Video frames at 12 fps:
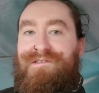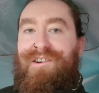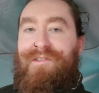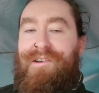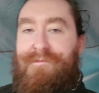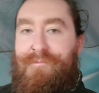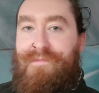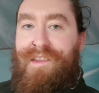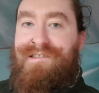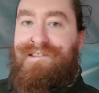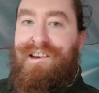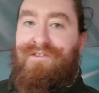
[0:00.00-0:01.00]
So
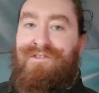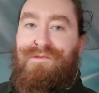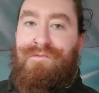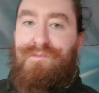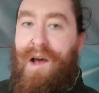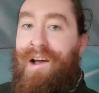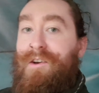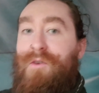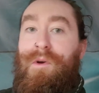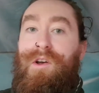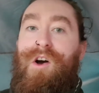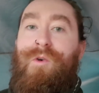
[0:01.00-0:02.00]
instead of packing
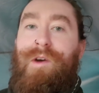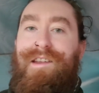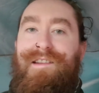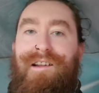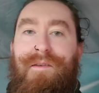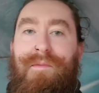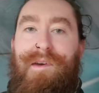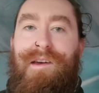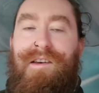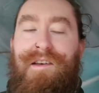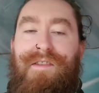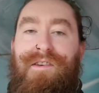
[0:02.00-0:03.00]
up and going,
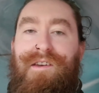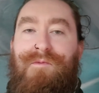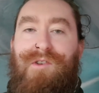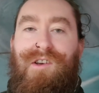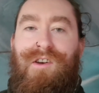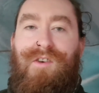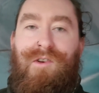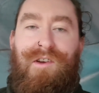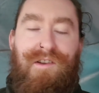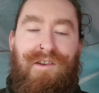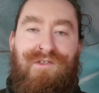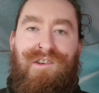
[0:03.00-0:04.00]
I think I'm going to go
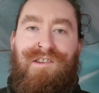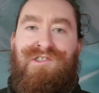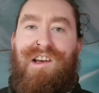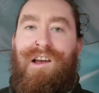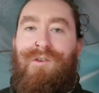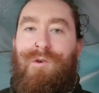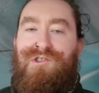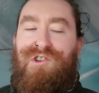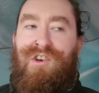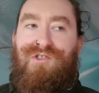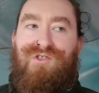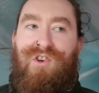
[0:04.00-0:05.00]
and check out a
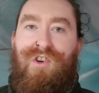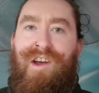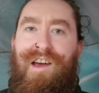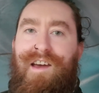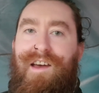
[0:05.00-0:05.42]
short story.